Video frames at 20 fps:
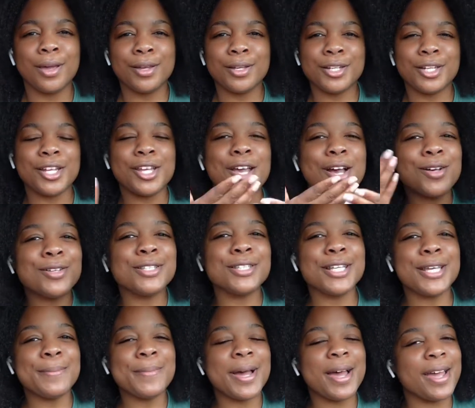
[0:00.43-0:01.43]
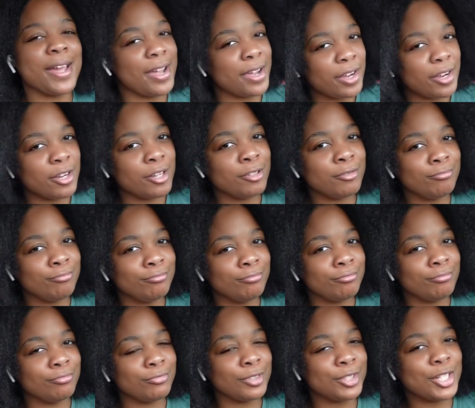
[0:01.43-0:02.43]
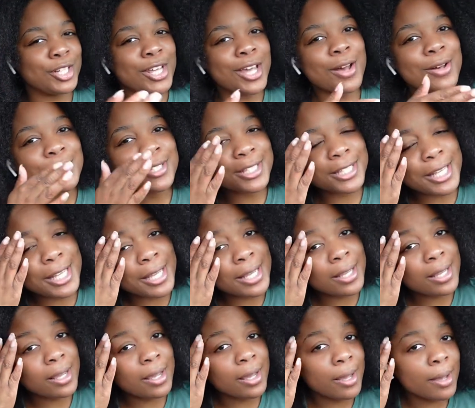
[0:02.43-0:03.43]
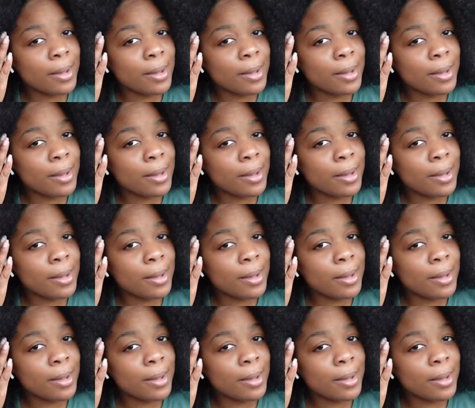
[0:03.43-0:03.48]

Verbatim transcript: do y'all see my hair? Do y'all see